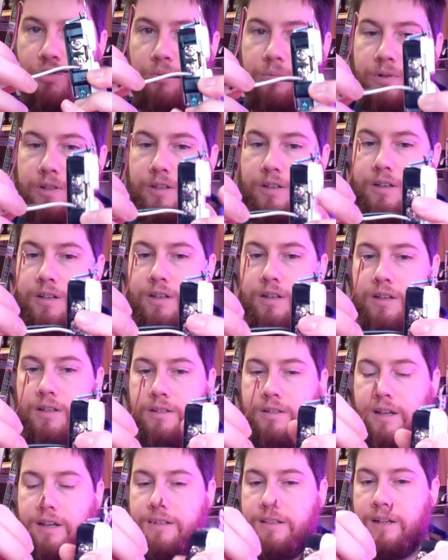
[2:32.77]
will be
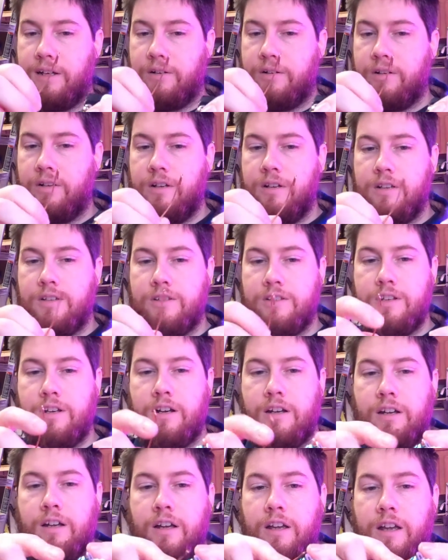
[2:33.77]
tied down
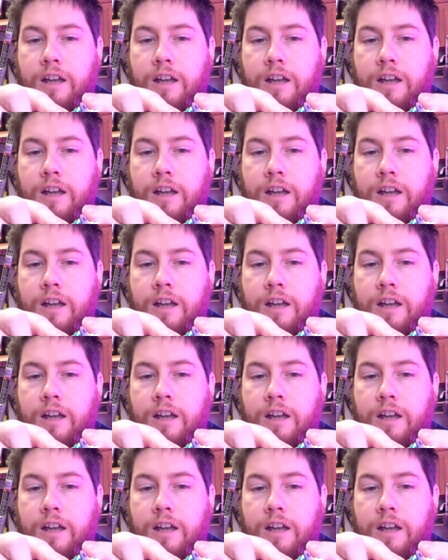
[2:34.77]
snug,